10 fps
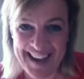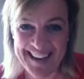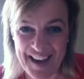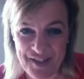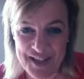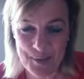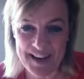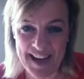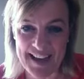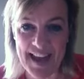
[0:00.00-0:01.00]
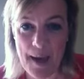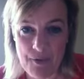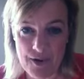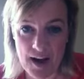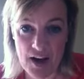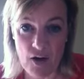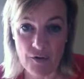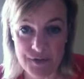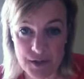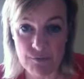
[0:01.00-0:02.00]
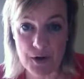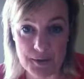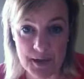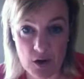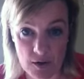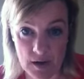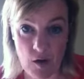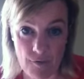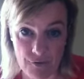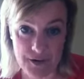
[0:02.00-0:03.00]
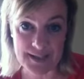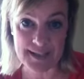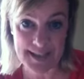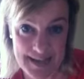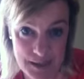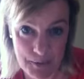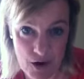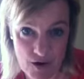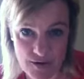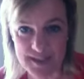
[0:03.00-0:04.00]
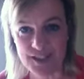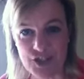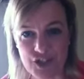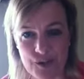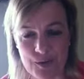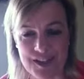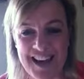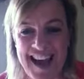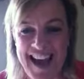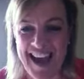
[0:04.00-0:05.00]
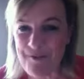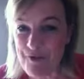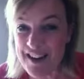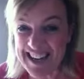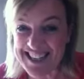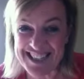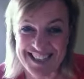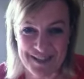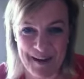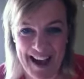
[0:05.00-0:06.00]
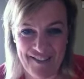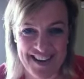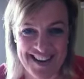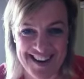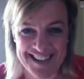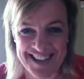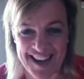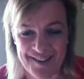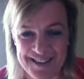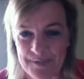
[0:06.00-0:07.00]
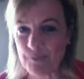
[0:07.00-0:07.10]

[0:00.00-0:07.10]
Now, this weekend, Emma and I are off to the Rosemary Conley Conference at Centre Parks in Sherwood, and we're really excited about having a night out.